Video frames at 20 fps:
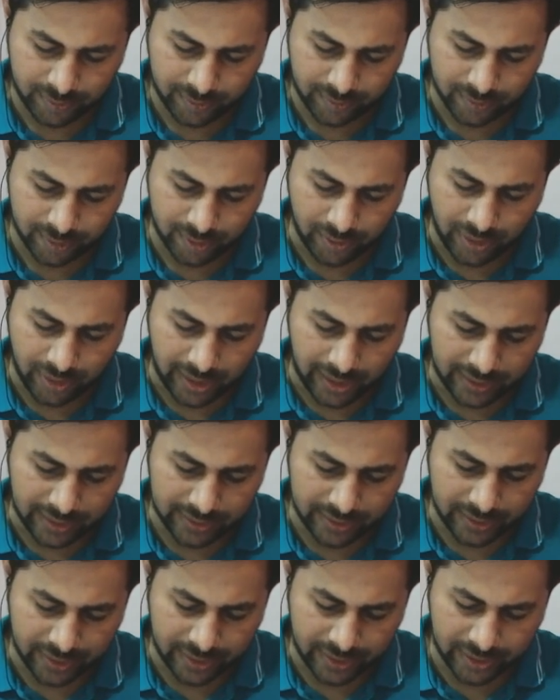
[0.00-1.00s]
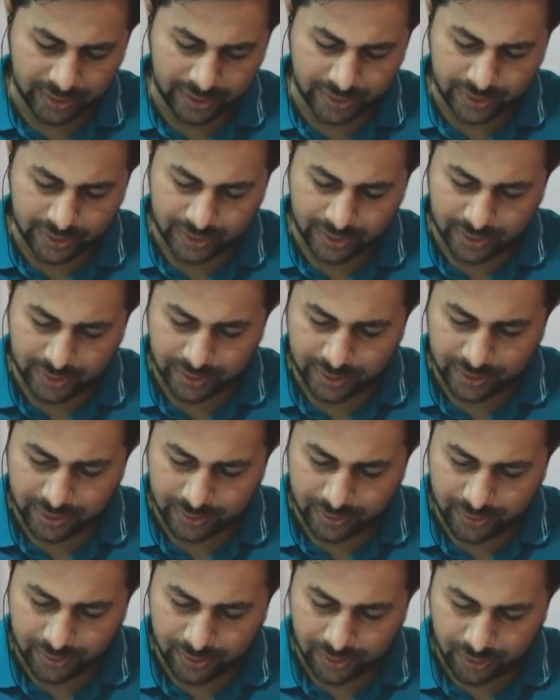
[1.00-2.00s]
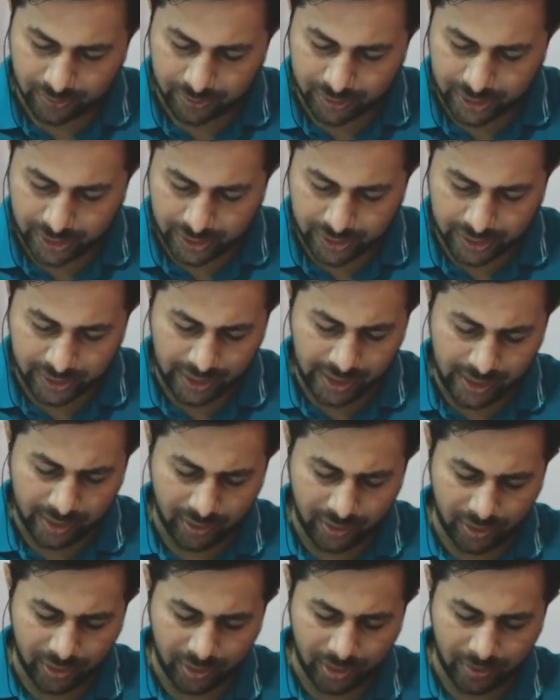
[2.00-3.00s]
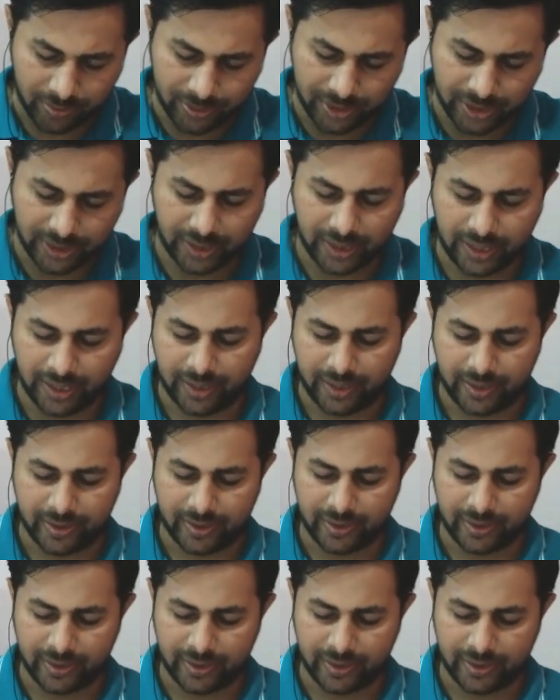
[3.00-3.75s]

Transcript: So the answer is option D or option A.